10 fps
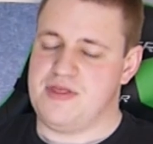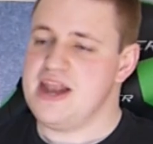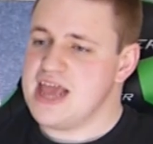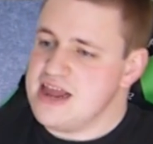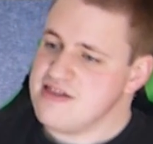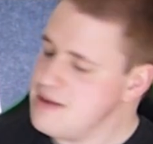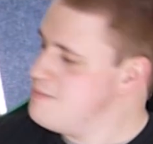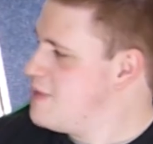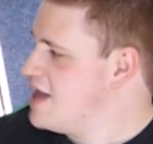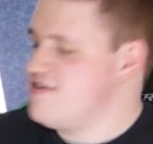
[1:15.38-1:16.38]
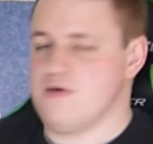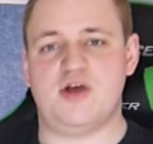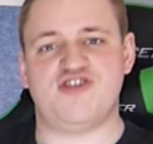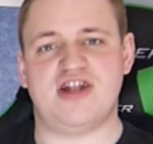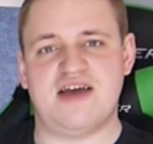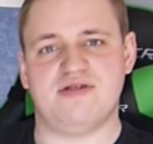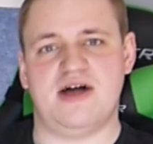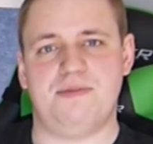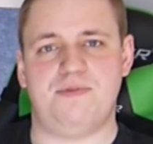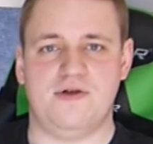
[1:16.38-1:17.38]
But then again, it didn't matter which
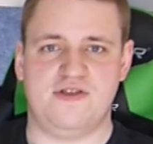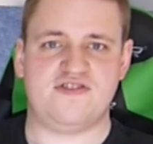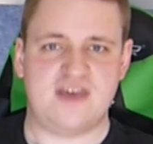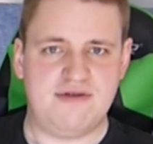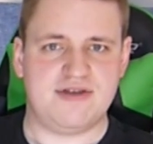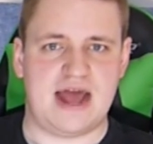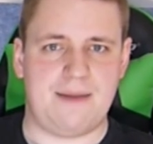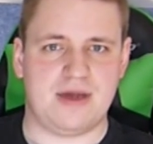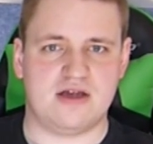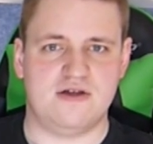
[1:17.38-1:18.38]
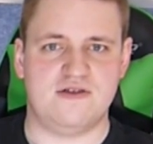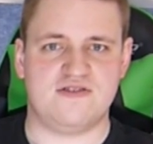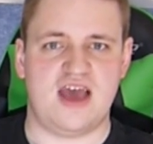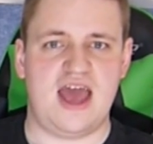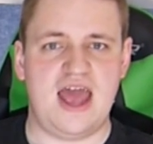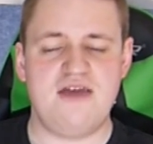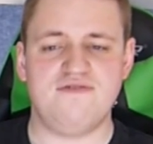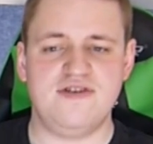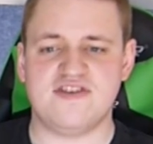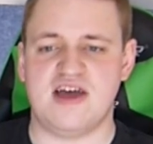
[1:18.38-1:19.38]
level I put the sound at, because
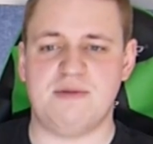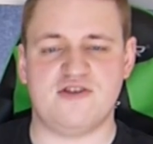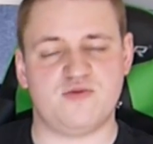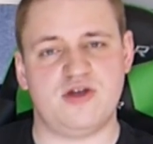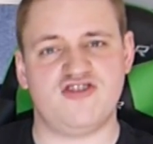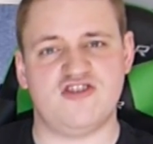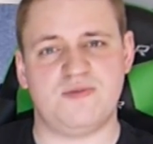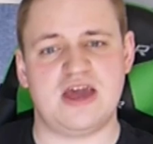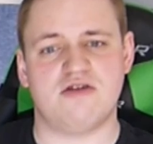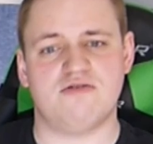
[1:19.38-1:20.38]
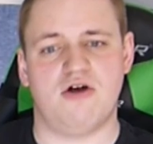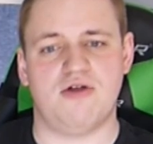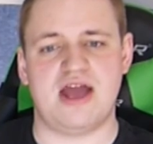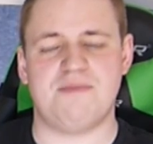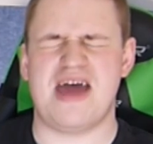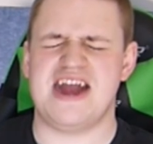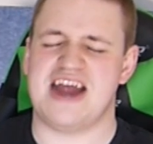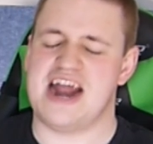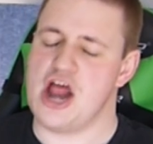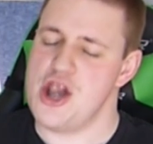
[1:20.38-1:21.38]
every time I switched the speaker on it
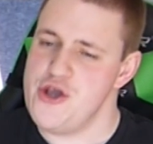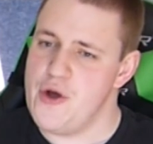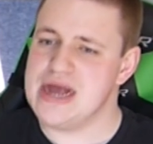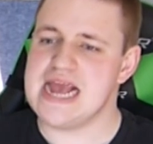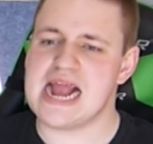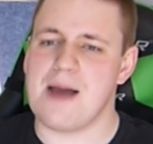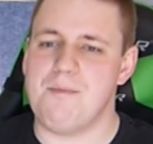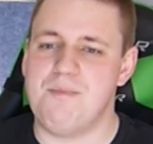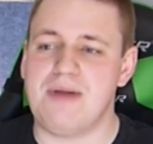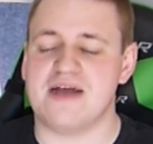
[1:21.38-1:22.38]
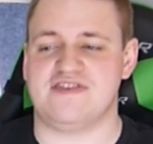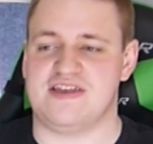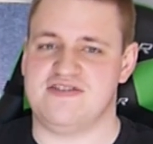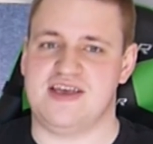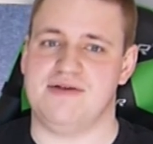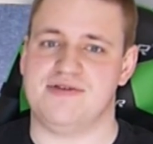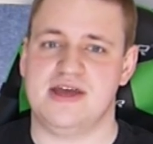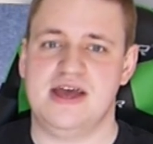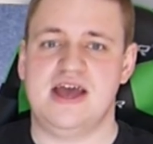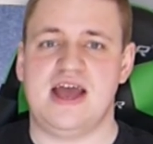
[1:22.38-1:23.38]
made an annoying buzzing
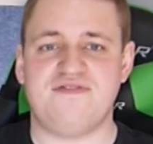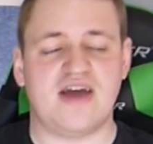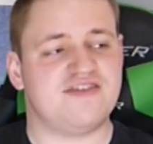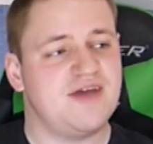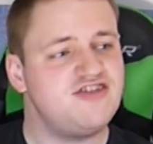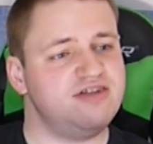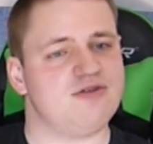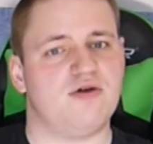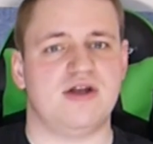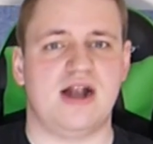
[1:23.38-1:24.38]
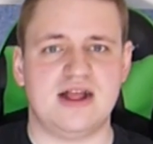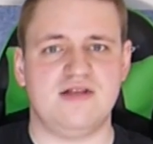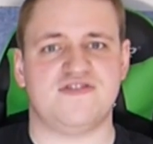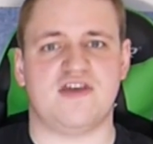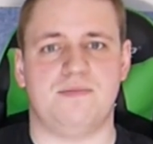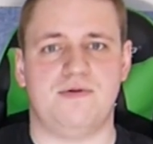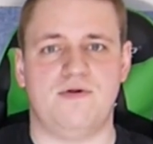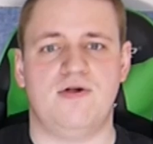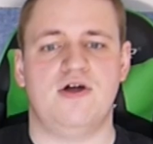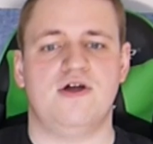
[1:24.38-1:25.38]
sound. In fact, I've actually recorded a little
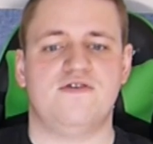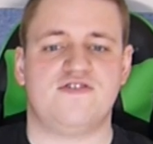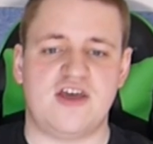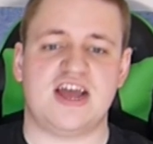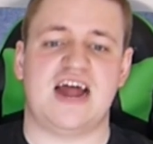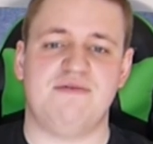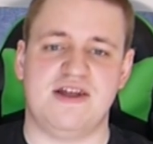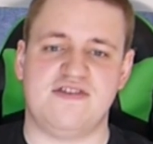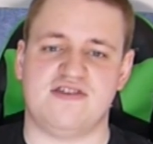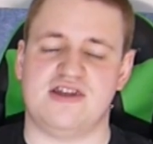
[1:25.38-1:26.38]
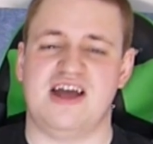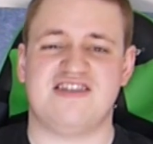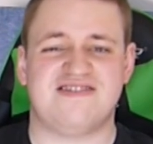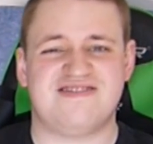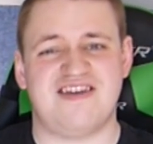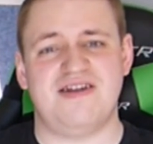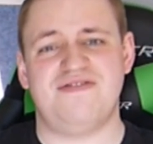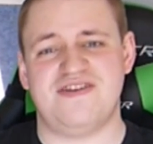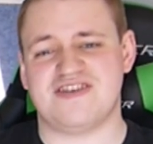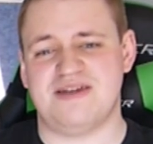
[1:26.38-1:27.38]
sample so you can have a listen. I don't
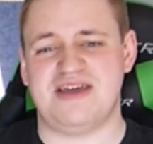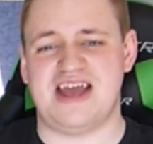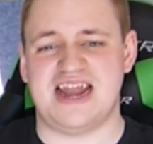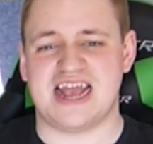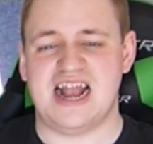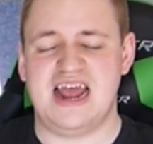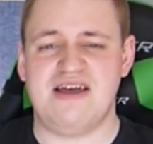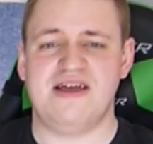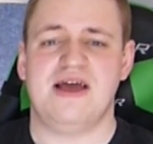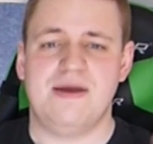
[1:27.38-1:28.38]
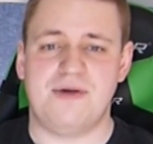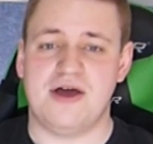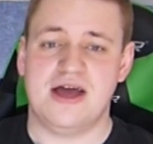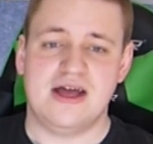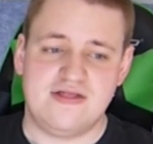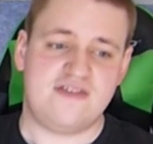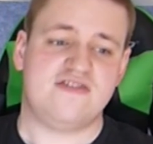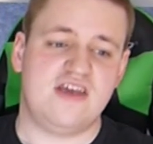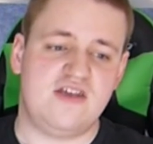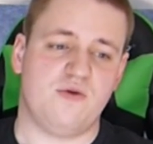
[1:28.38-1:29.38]
know if it's going to be any clear, but
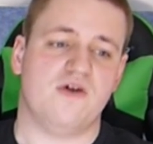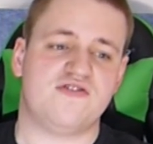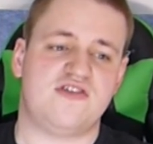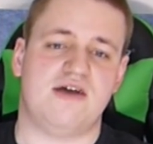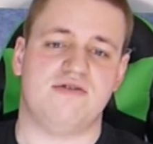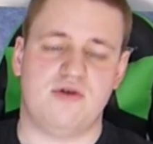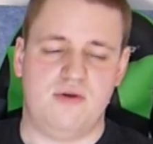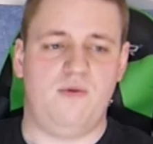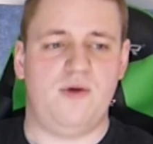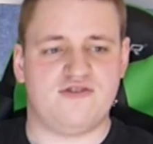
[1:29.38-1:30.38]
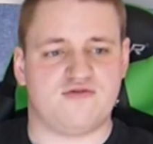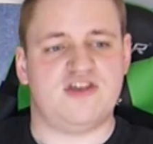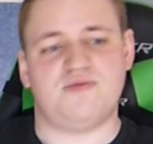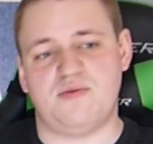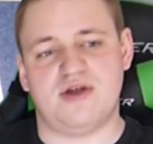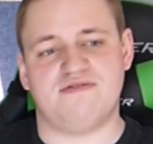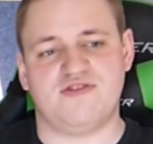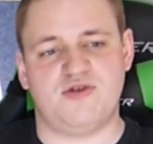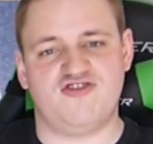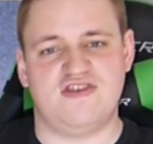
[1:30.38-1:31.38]
this is what sound always greets me
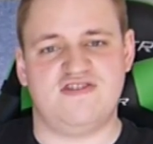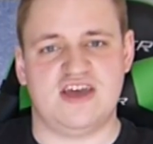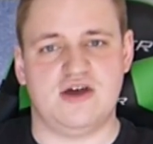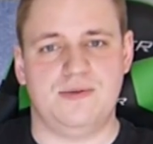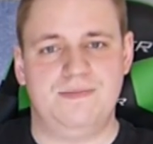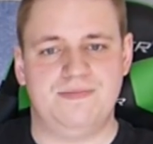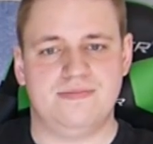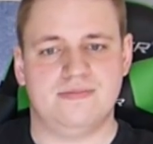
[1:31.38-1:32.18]
whenever I switch this thing on.